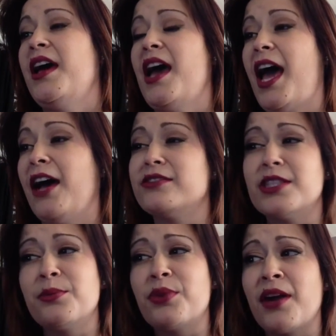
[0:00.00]

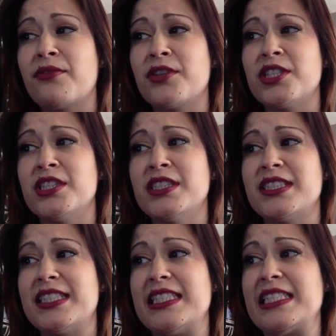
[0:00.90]
Housing
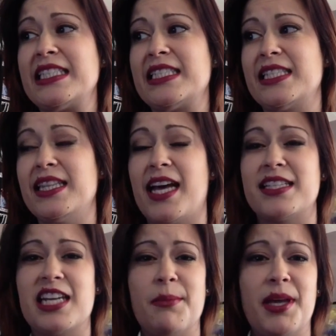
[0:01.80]
preferences. Last
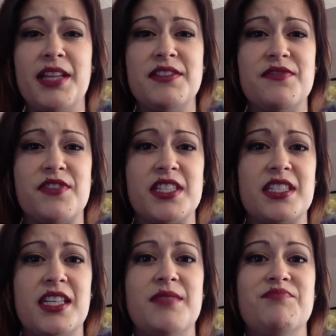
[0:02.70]
time I lived in
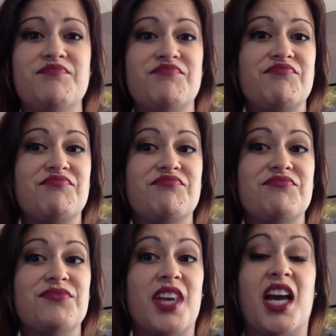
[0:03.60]
Vista,
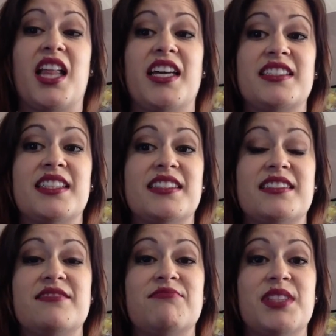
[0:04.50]
I liked it.
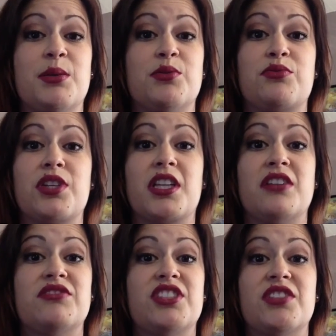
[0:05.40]
It was really
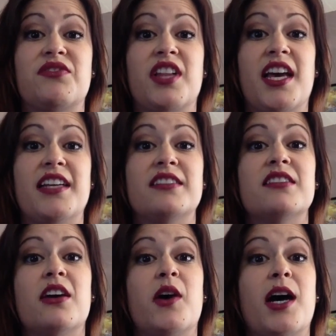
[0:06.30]
close to Chick-fil-A,
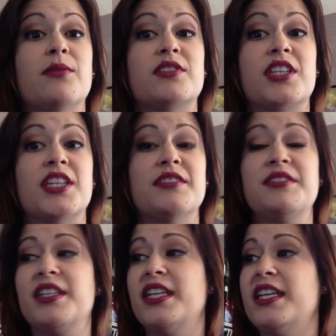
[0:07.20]
so I was good.
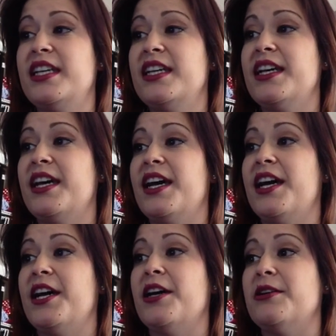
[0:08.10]

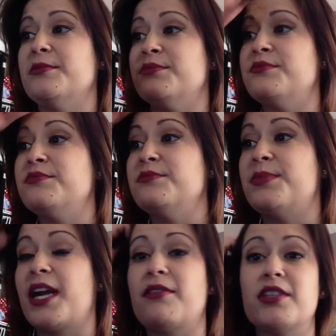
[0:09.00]
But
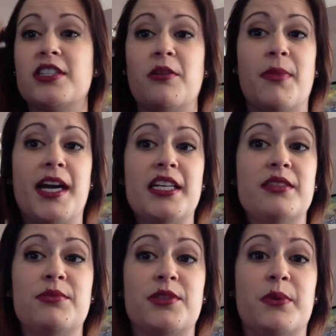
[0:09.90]
I really don't mind
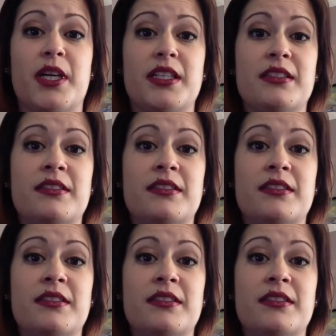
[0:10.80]
which one.